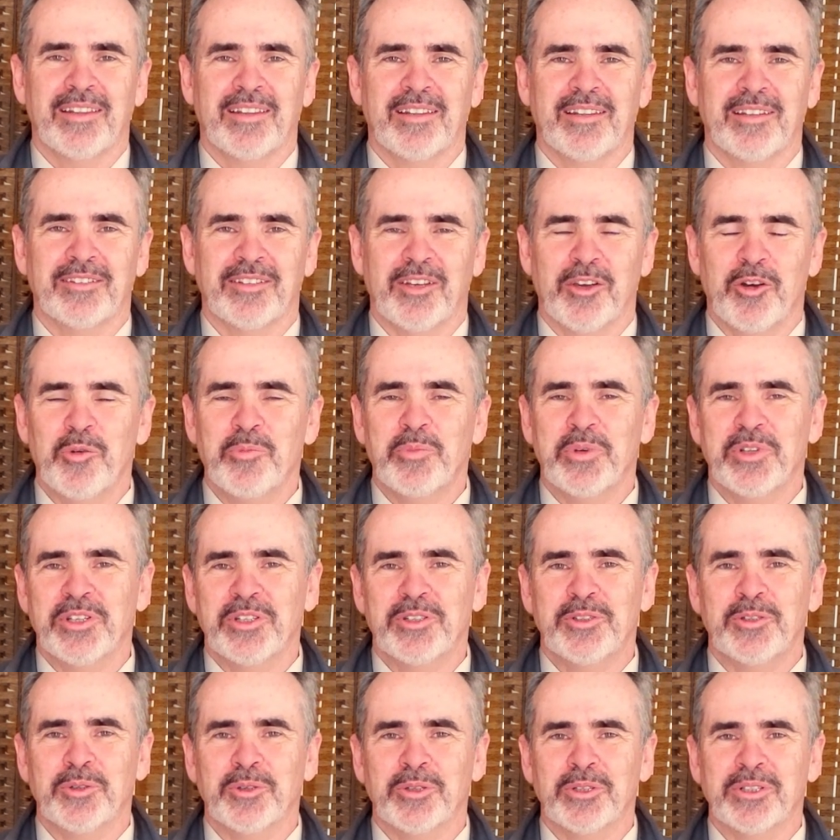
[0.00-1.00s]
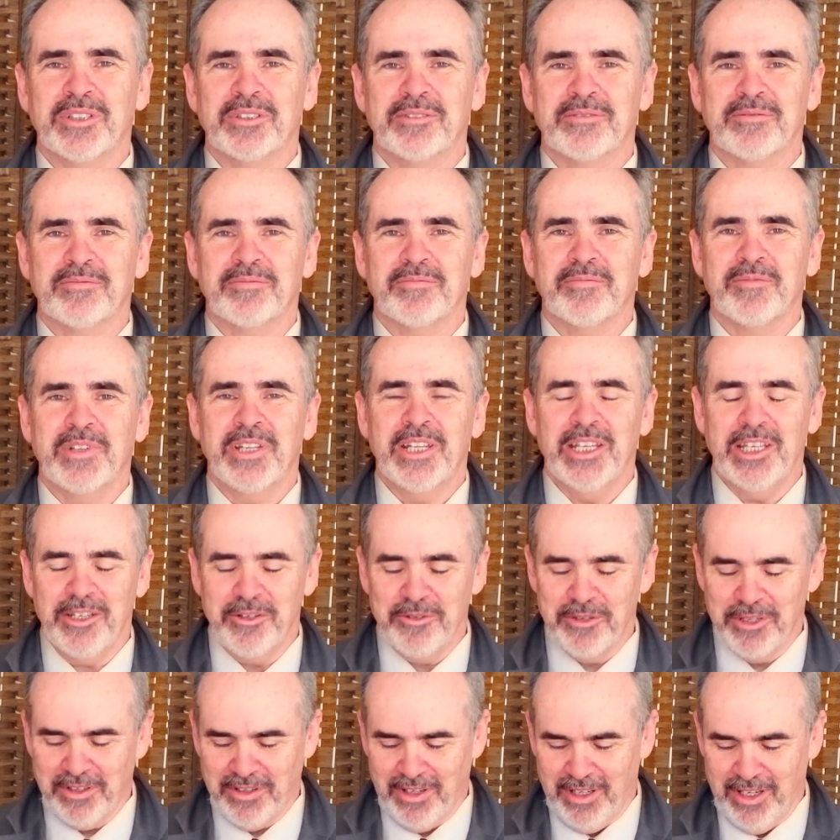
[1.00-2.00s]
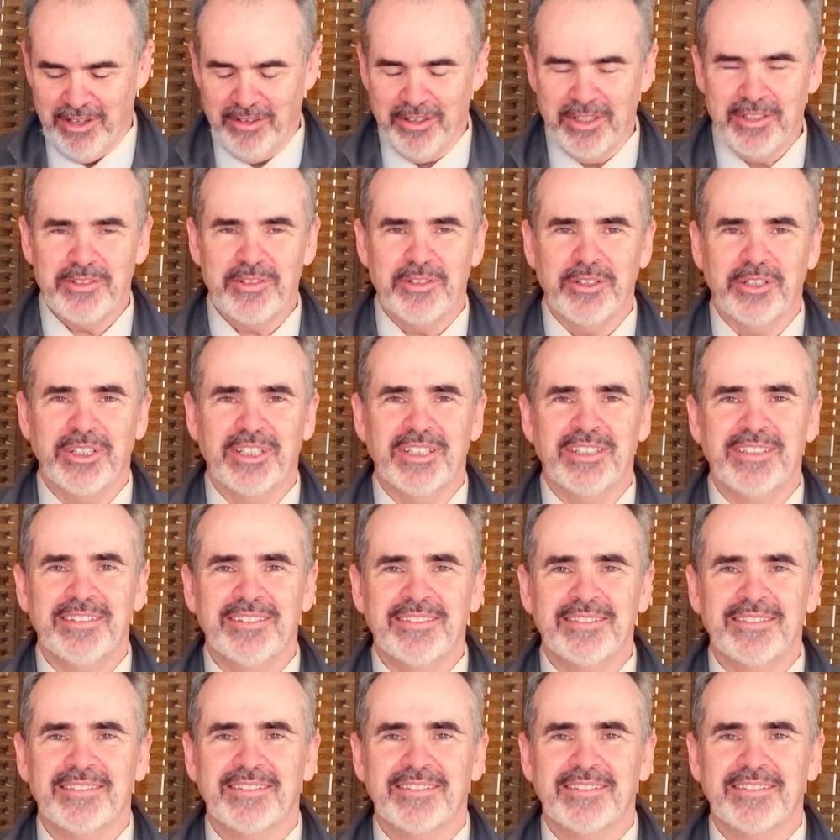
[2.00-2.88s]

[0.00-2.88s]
as I opened the door, the egret, there he stood.